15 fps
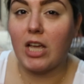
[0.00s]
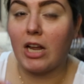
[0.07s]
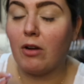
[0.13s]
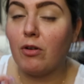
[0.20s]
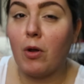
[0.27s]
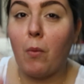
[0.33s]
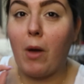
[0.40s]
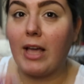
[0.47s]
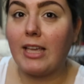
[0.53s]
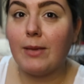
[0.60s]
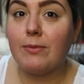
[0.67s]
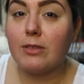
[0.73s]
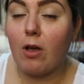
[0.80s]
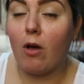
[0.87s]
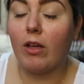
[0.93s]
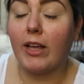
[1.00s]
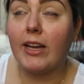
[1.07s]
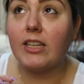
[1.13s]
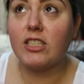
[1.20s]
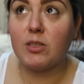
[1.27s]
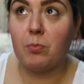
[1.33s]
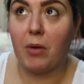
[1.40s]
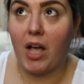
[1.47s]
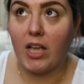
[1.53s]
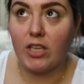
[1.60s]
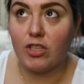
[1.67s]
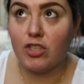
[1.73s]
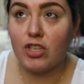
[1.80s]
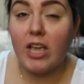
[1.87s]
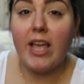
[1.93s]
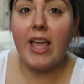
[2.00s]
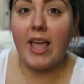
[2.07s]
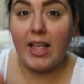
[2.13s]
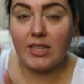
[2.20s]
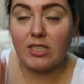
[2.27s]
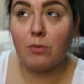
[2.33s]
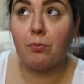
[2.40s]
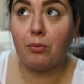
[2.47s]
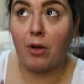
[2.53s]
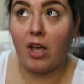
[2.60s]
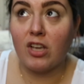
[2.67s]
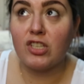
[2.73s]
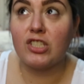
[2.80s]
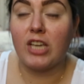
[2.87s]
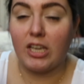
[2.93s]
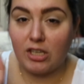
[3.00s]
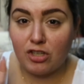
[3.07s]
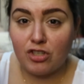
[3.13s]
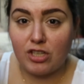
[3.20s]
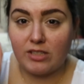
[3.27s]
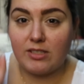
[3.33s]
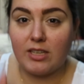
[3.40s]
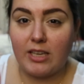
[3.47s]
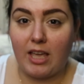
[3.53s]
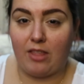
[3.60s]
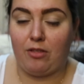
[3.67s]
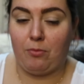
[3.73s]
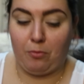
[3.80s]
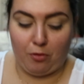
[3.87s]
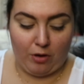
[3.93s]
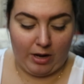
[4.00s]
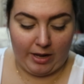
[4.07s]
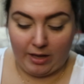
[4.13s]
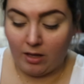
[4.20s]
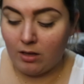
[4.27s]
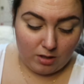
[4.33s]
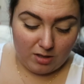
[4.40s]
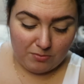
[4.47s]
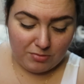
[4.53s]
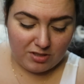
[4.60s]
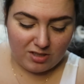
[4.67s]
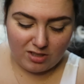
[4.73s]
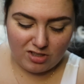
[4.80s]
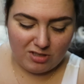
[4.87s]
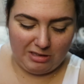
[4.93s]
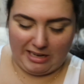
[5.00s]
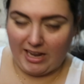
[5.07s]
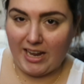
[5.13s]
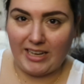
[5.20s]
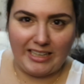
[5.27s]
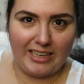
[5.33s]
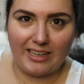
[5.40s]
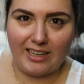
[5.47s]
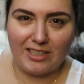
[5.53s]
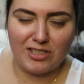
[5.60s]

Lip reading: I don't know why he keeps calling it a sponge. It's a brush. Get your shit together, Mariah. I'm such an idiot, I